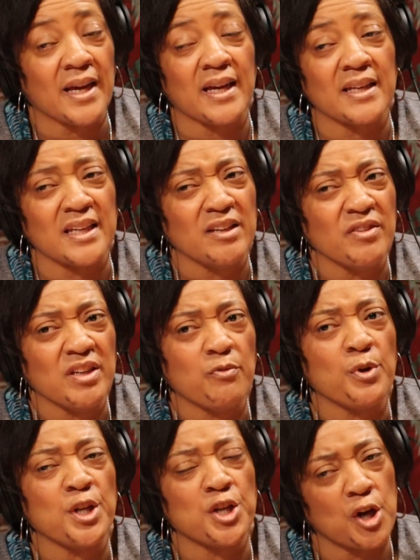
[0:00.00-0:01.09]
And even if
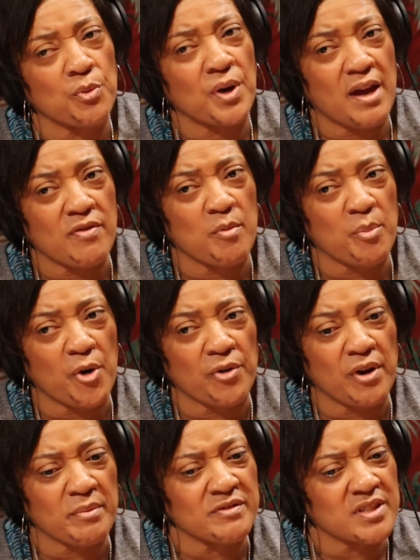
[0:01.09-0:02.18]
we don't have the
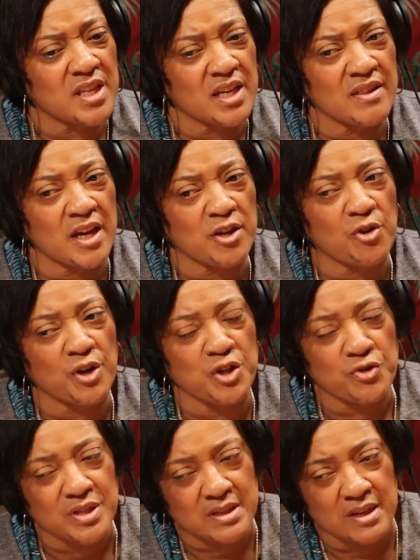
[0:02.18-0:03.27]
program of study that you're
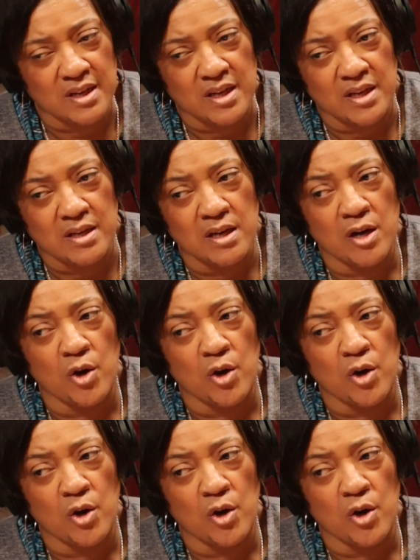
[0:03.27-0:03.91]
interested in,